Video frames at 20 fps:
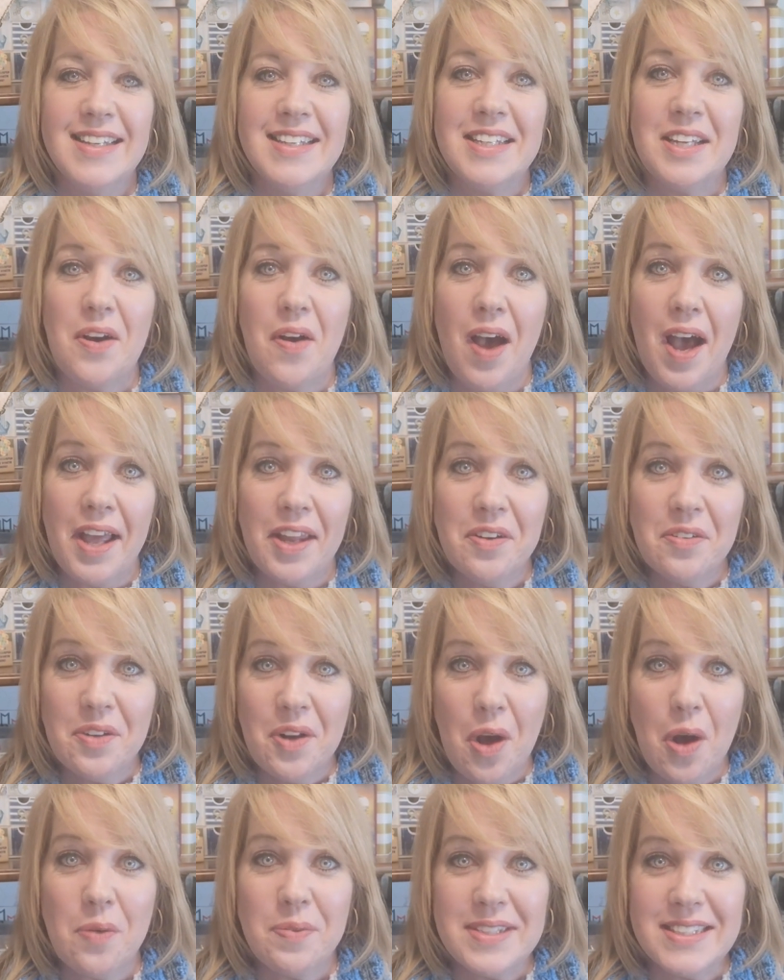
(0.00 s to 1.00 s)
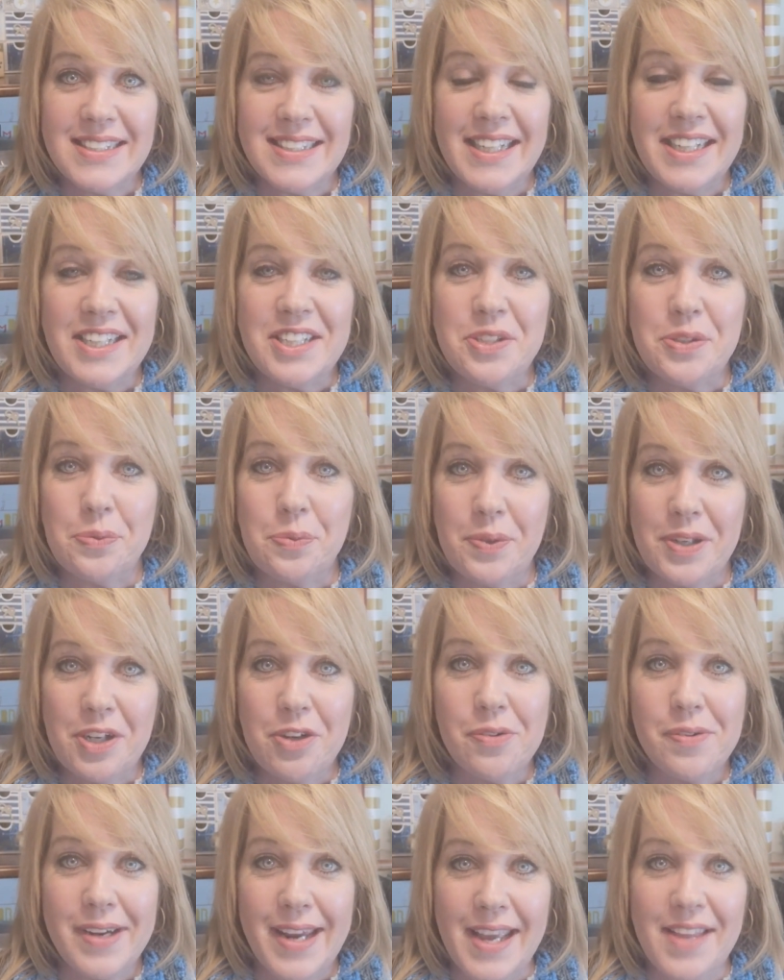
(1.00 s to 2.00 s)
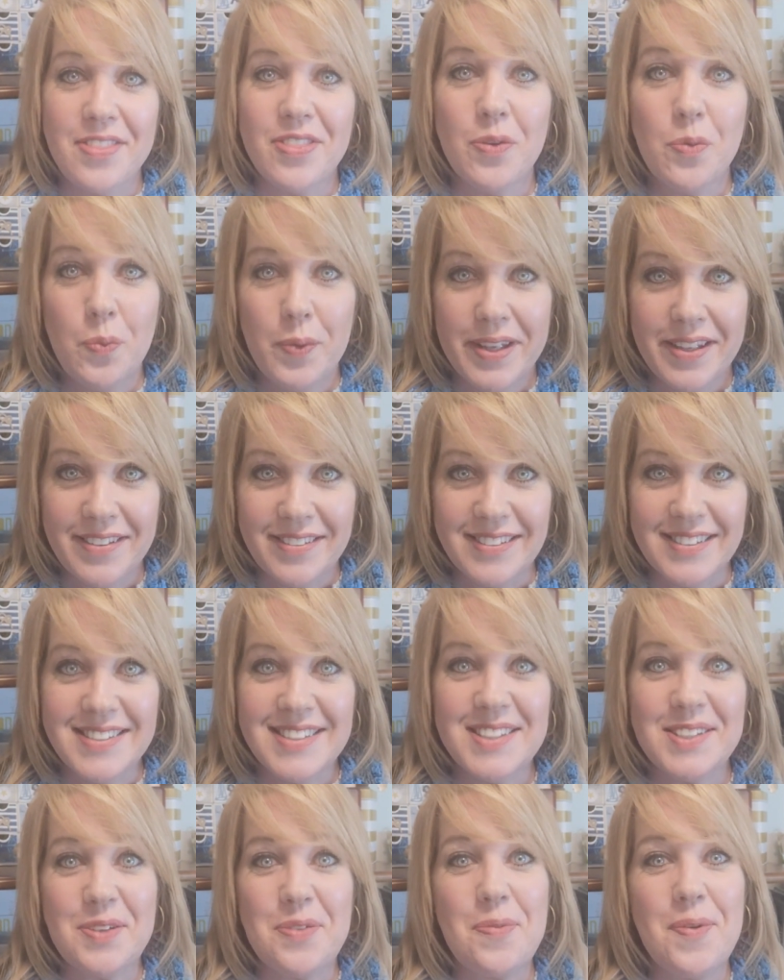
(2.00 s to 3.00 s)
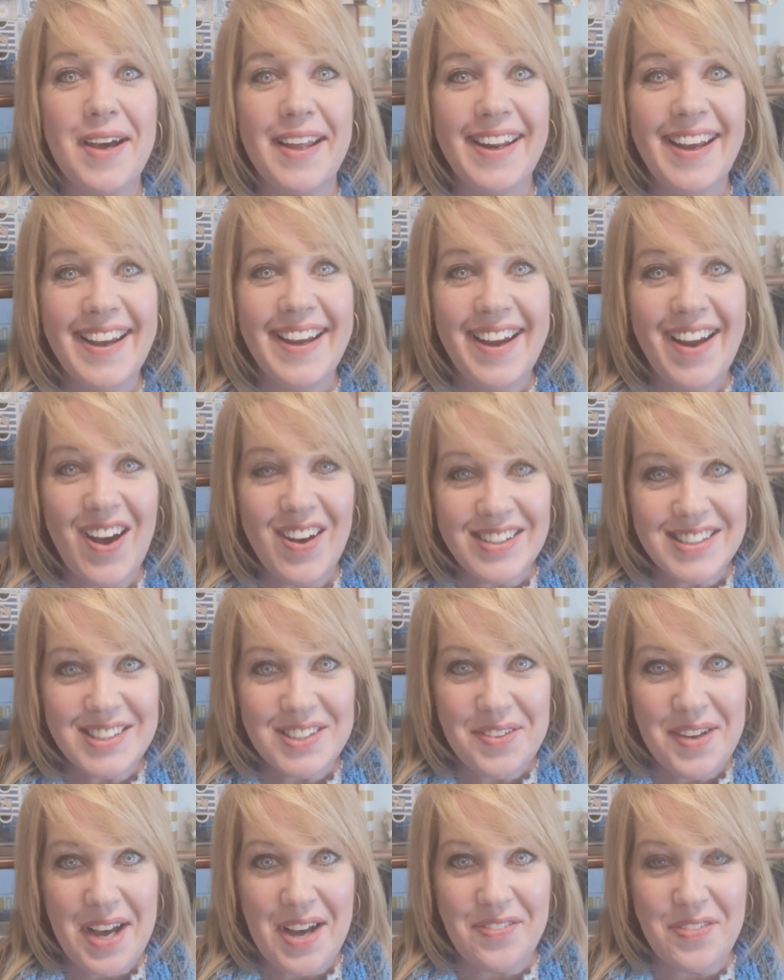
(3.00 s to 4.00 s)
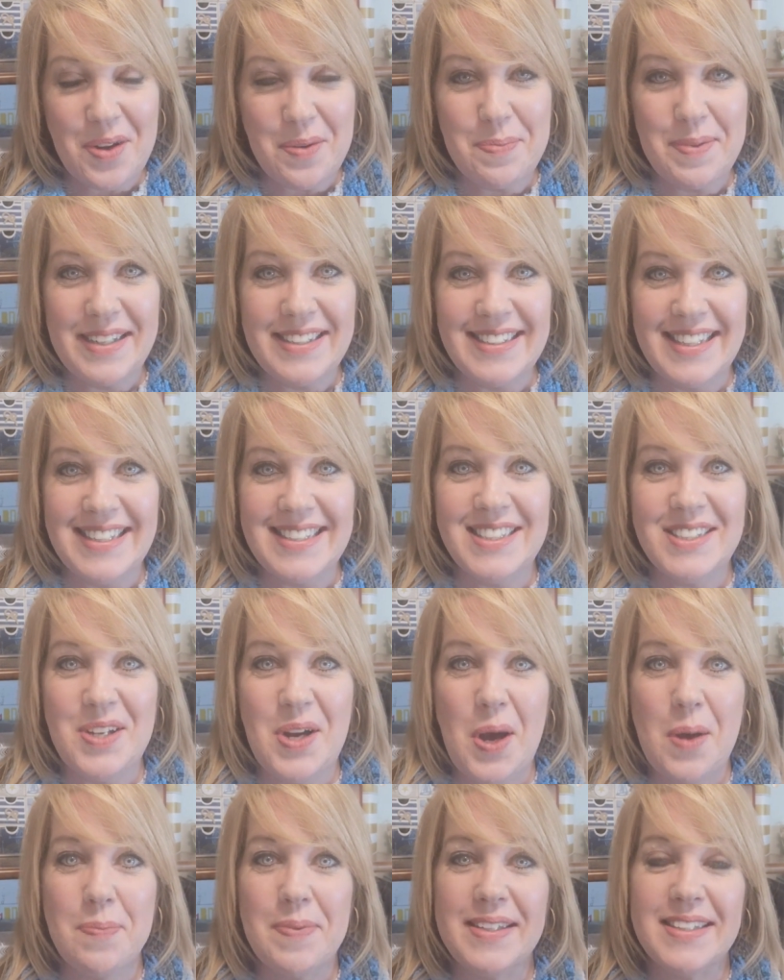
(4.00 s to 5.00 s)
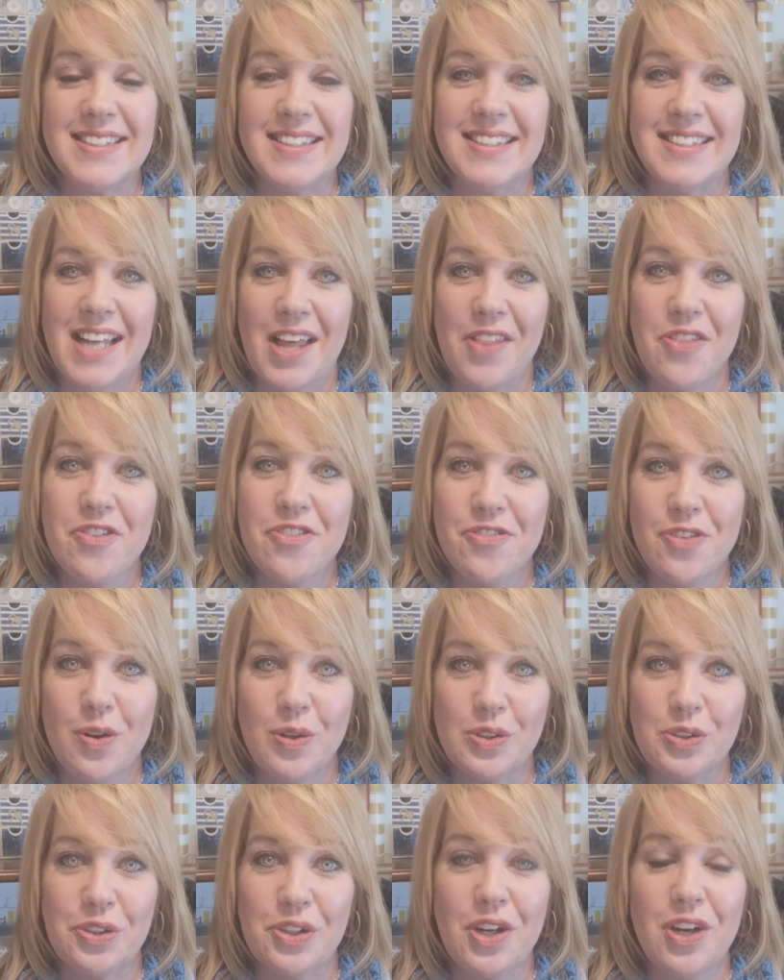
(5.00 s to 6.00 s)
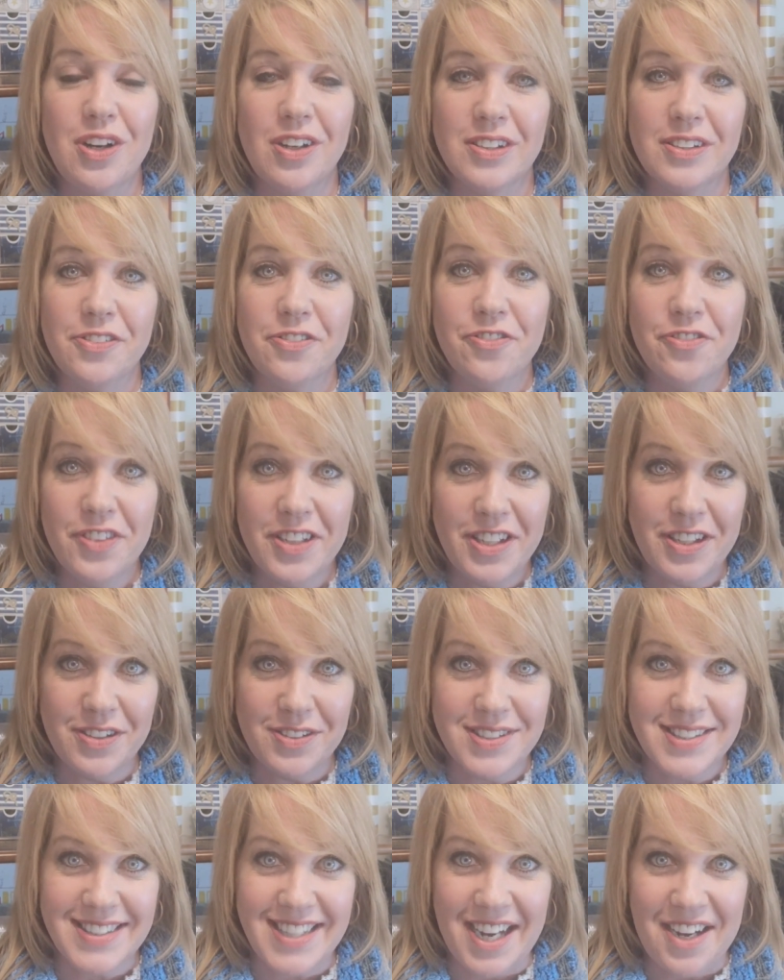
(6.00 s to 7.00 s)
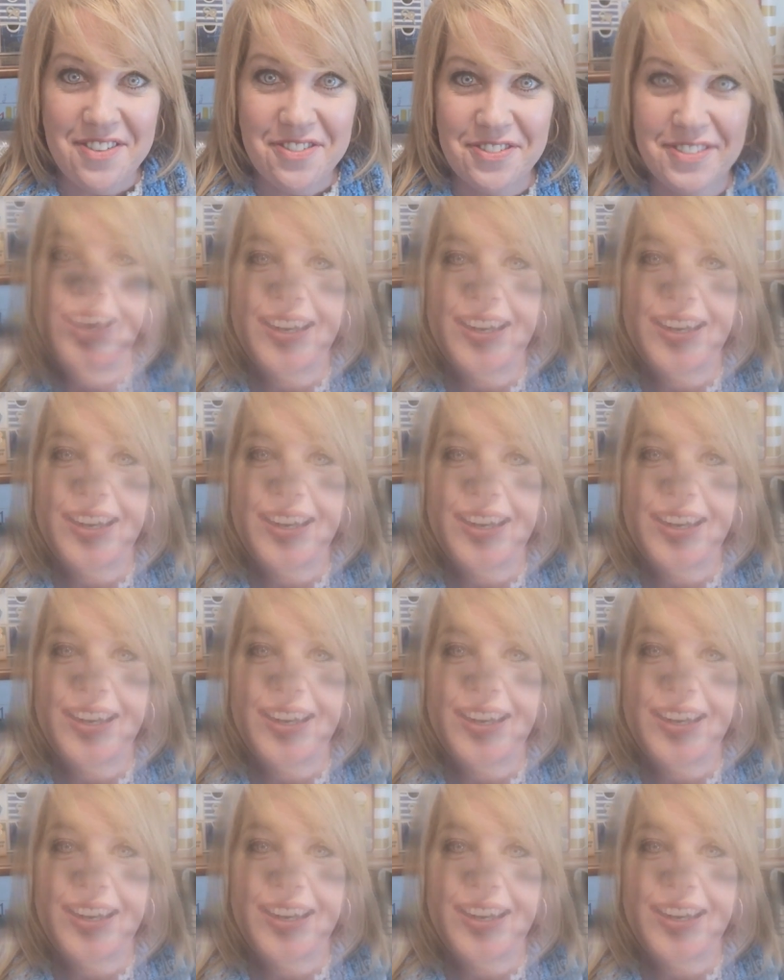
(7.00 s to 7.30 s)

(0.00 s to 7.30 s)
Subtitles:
Now, I don't always like to recreate the wheel, so what I also have on my desktop is another folder called Video Stuff.